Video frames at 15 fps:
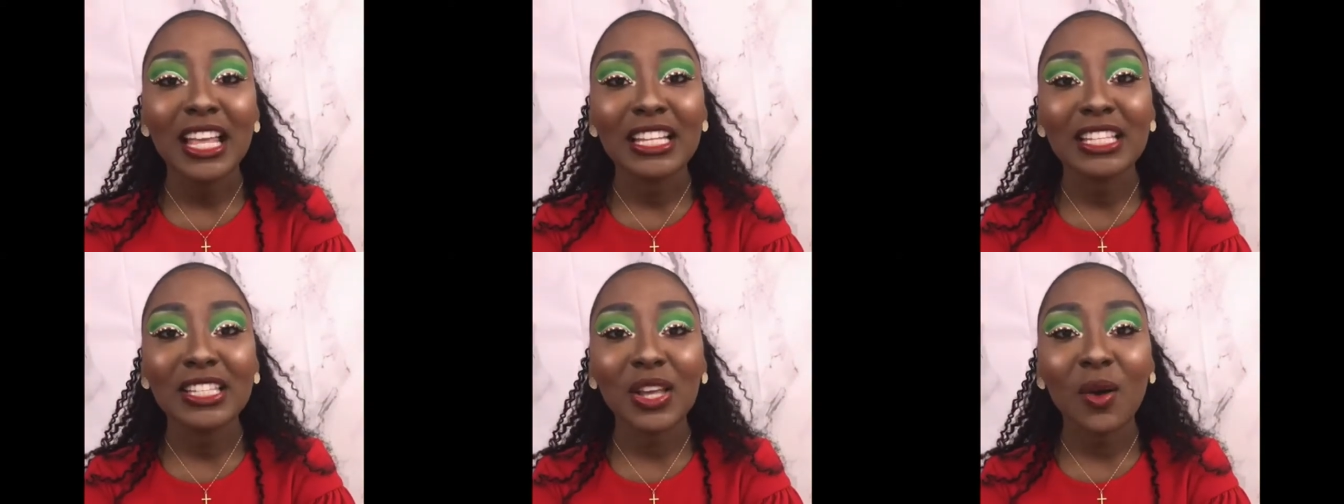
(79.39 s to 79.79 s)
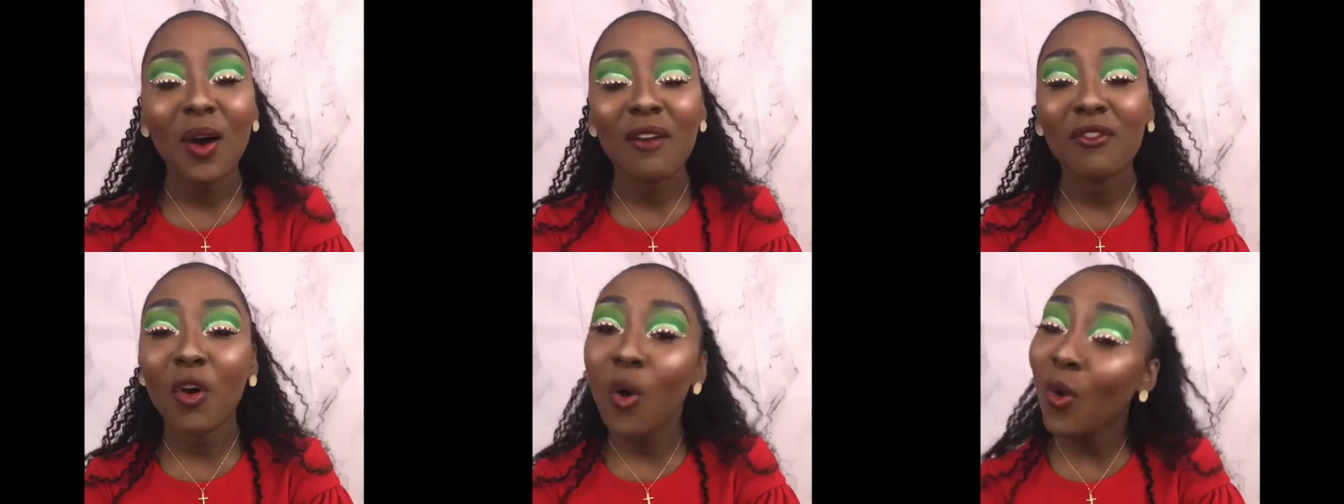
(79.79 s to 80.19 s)
So
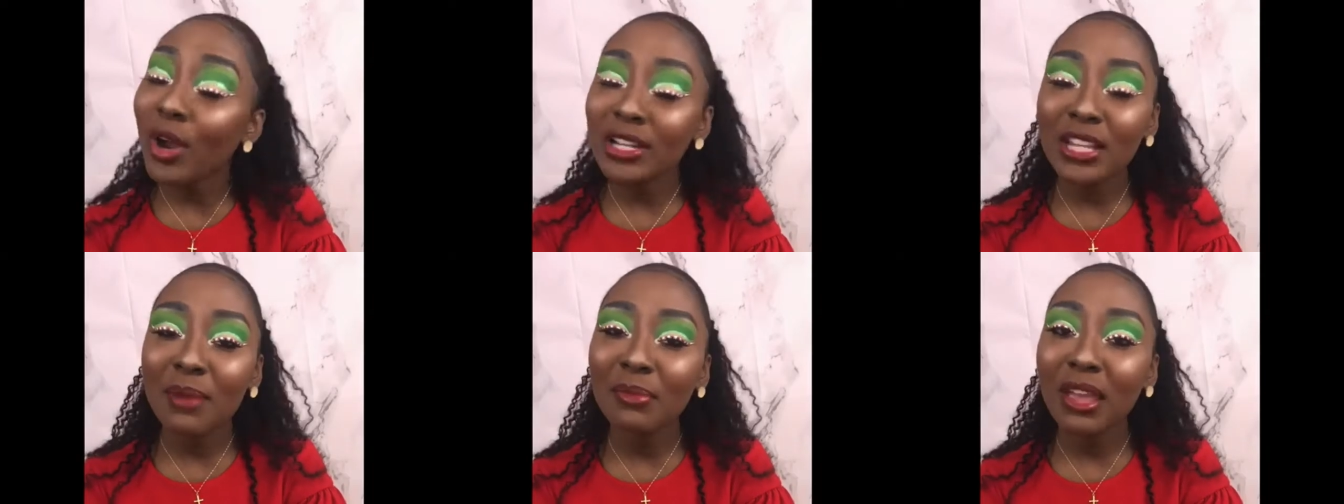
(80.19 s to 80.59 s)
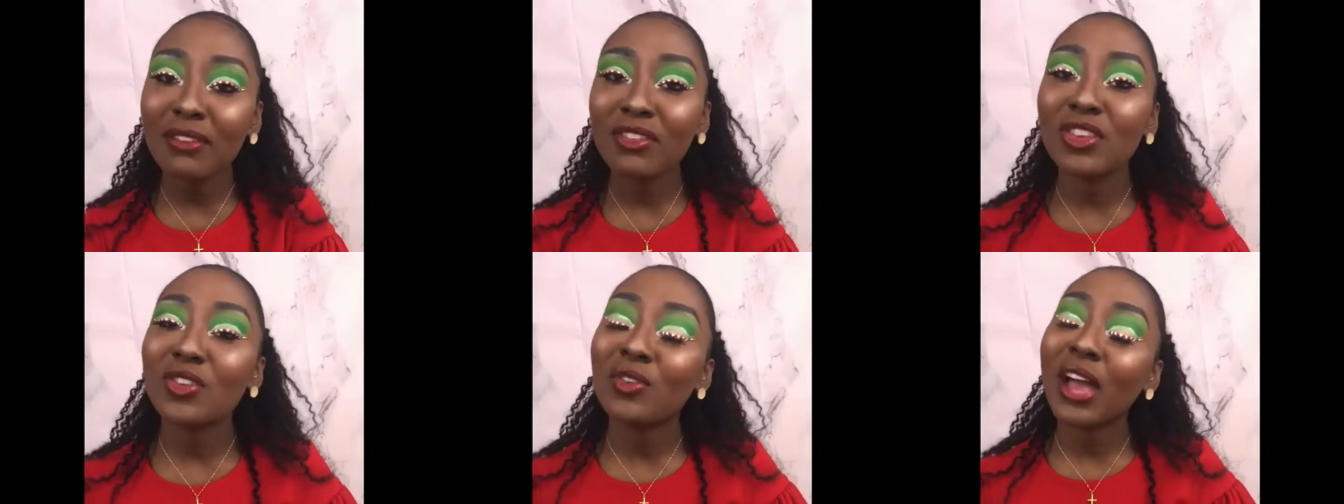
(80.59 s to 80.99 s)
of course, I'm
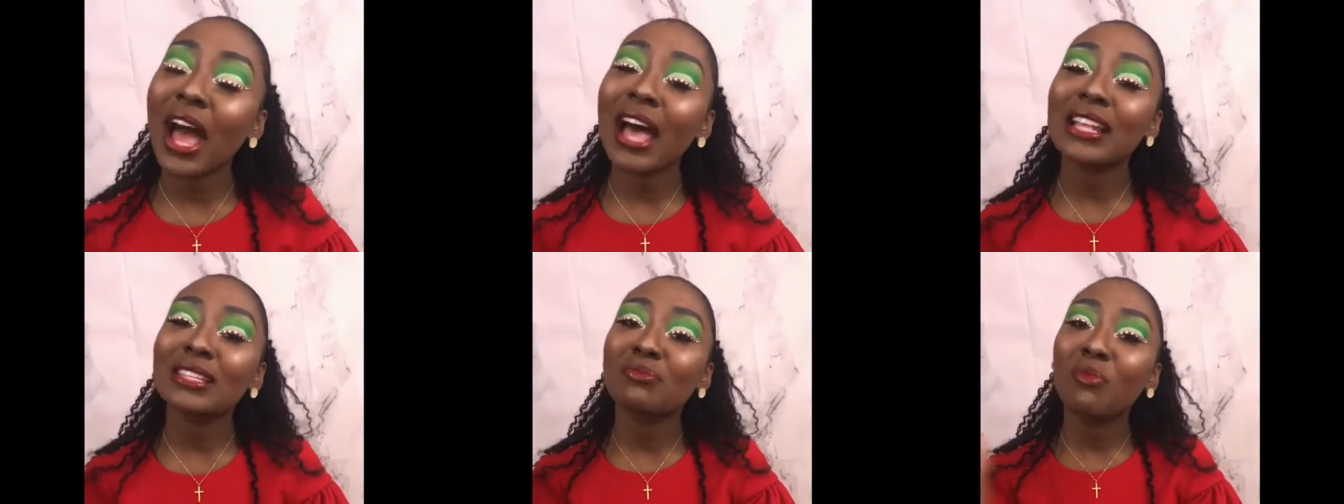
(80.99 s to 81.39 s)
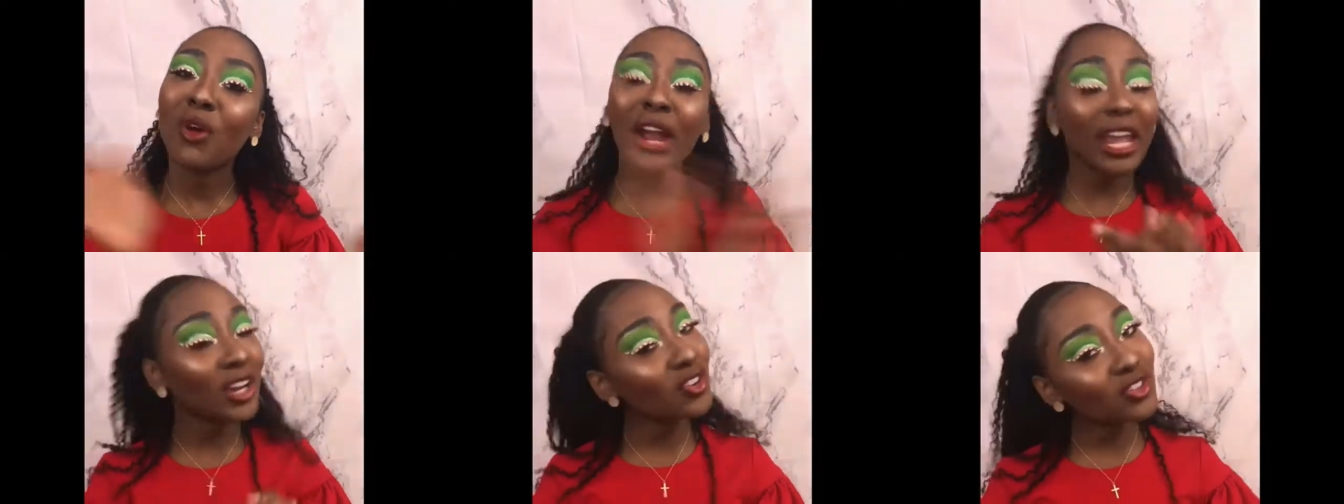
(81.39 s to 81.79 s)
giving you guys more
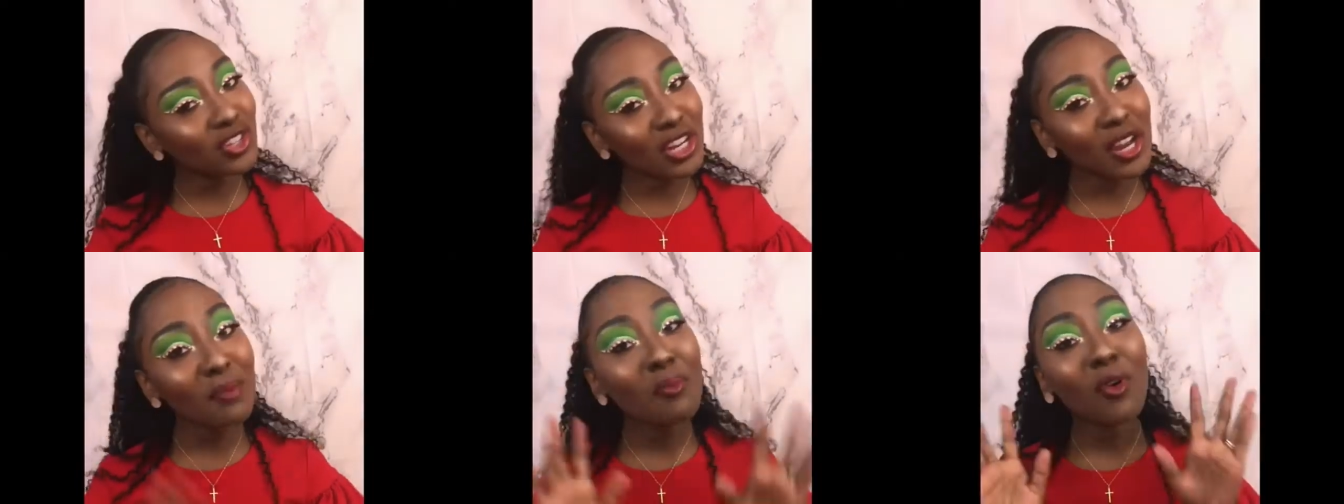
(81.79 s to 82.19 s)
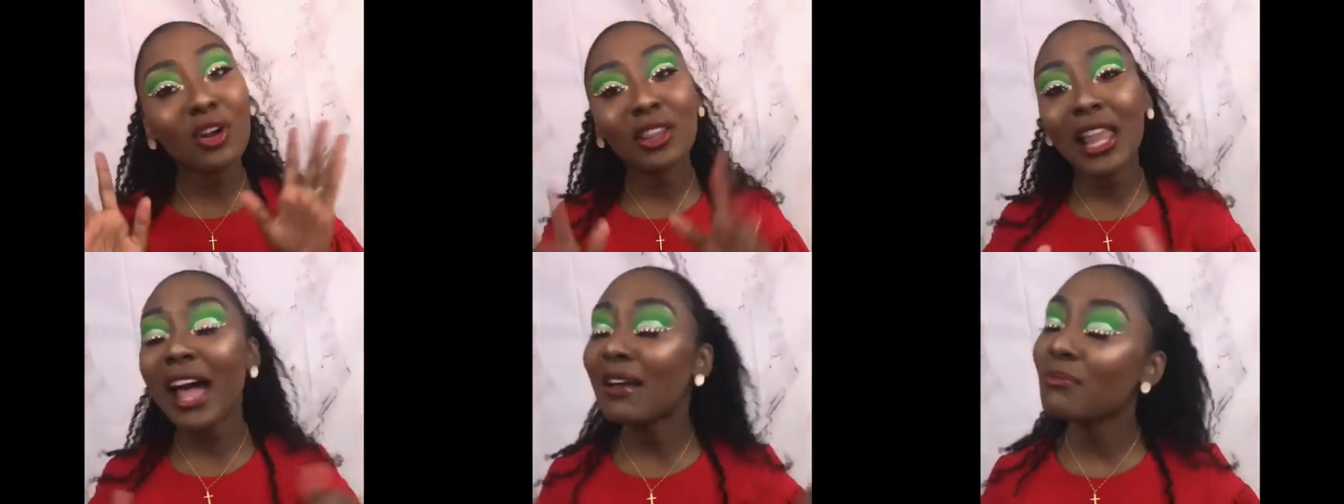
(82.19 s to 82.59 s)
energy, more
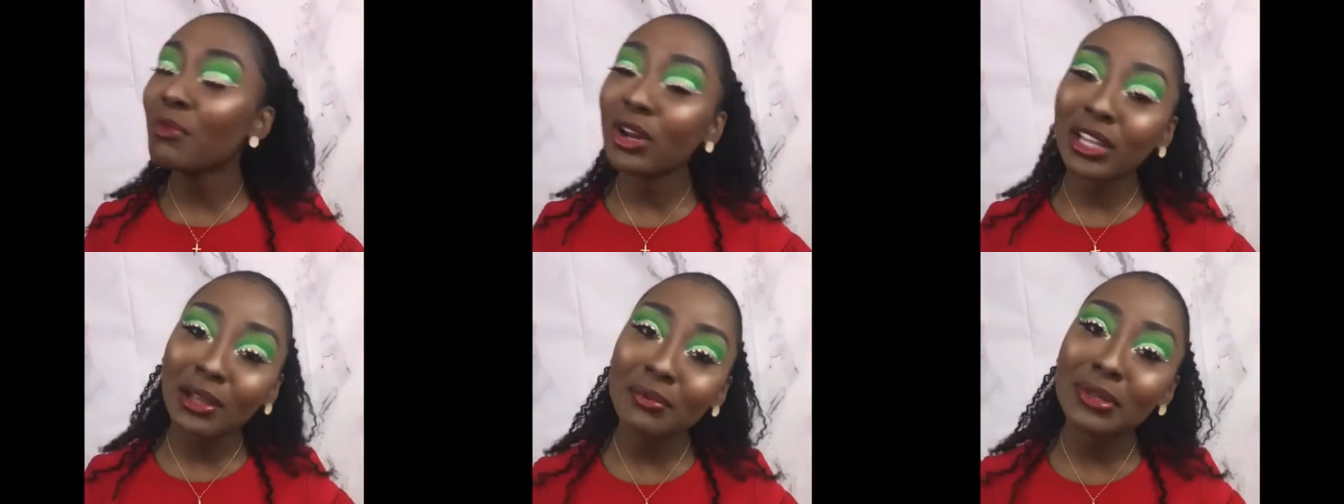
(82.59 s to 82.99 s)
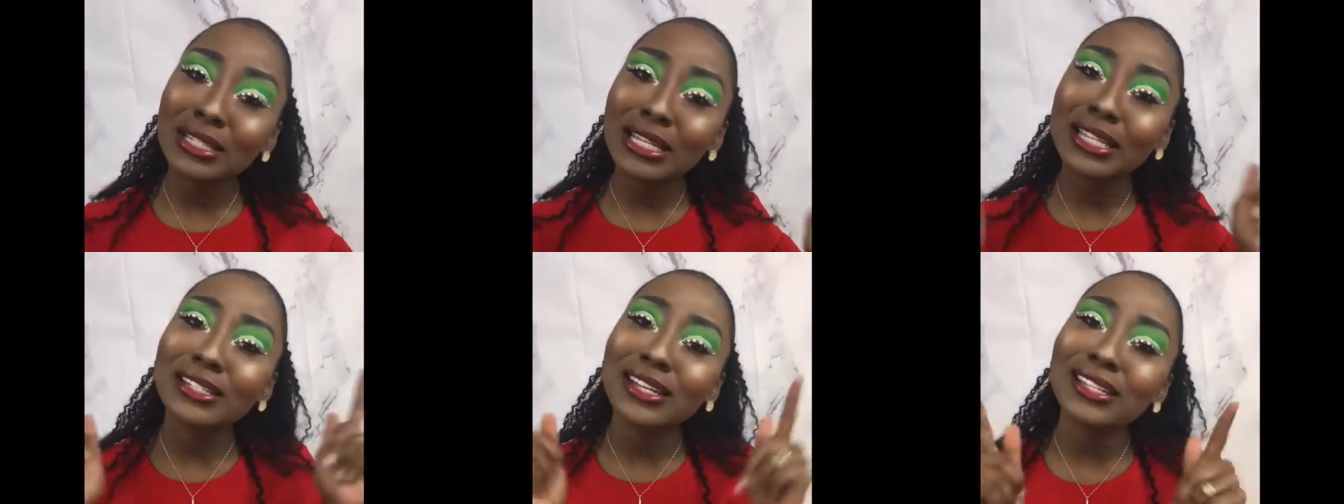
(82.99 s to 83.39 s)
life, more
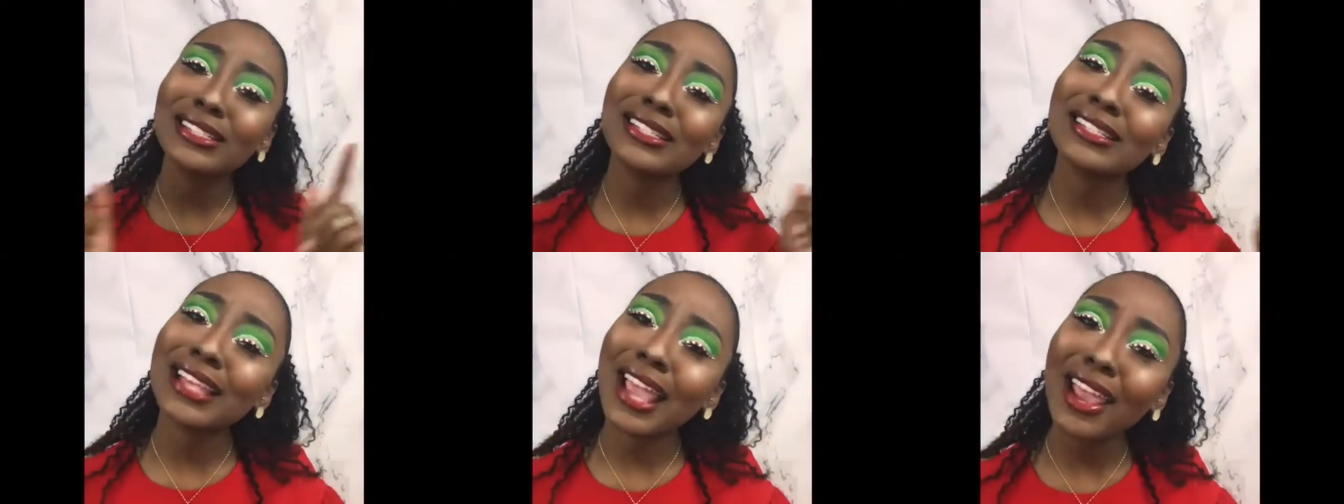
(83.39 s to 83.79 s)
liberty, justice,